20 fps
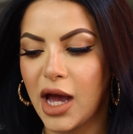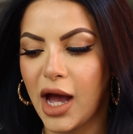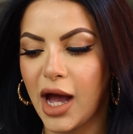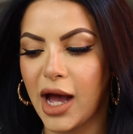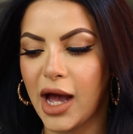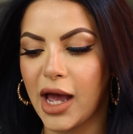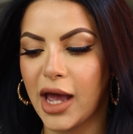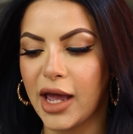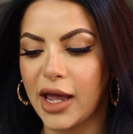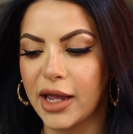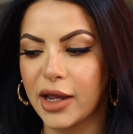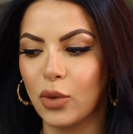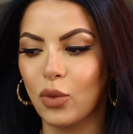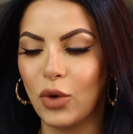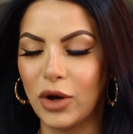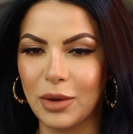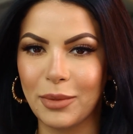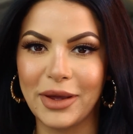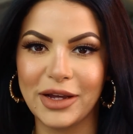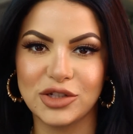I
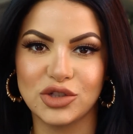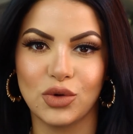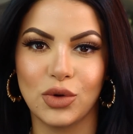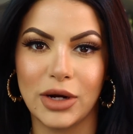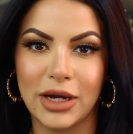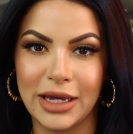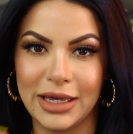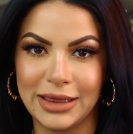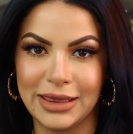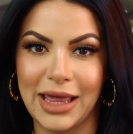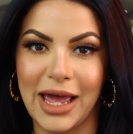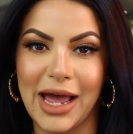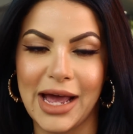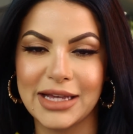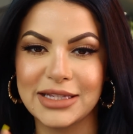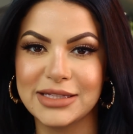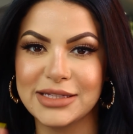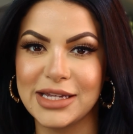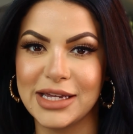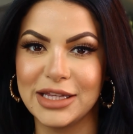want to make sure it
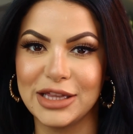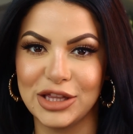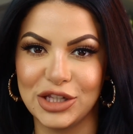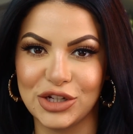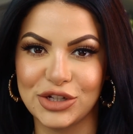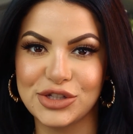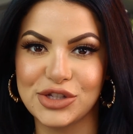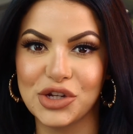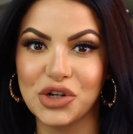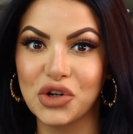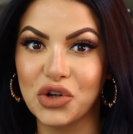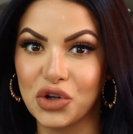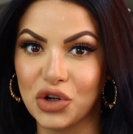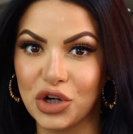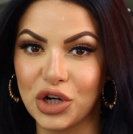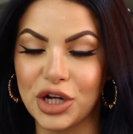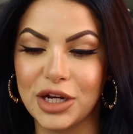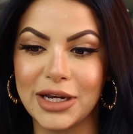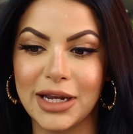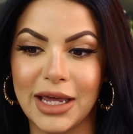lasts and looks
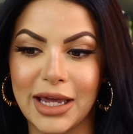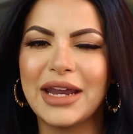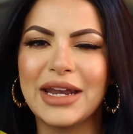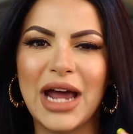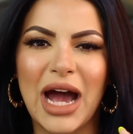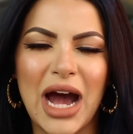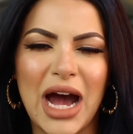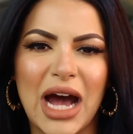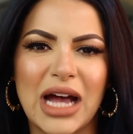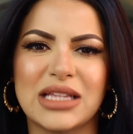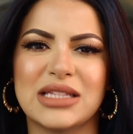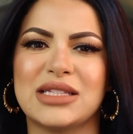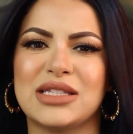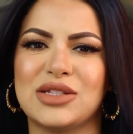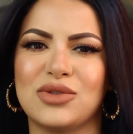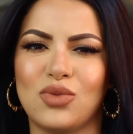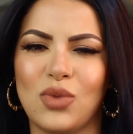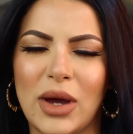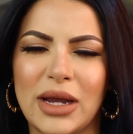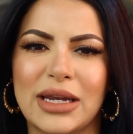good in hot,
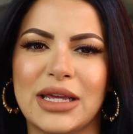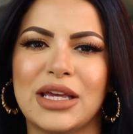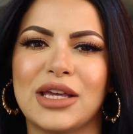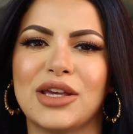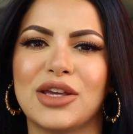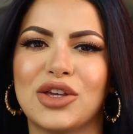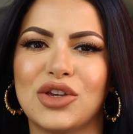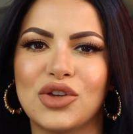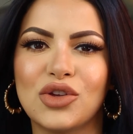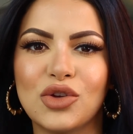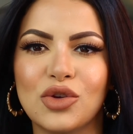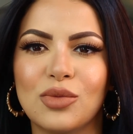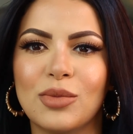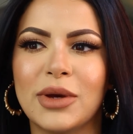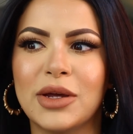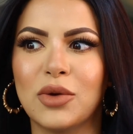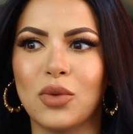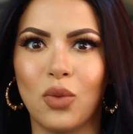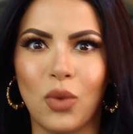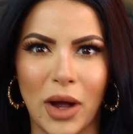sweaty,
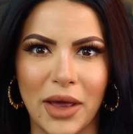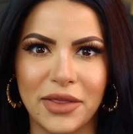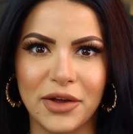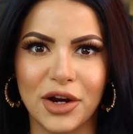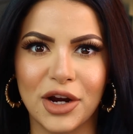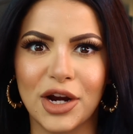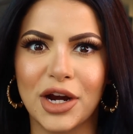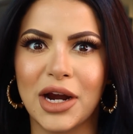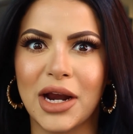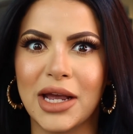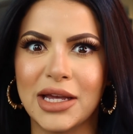humid weather.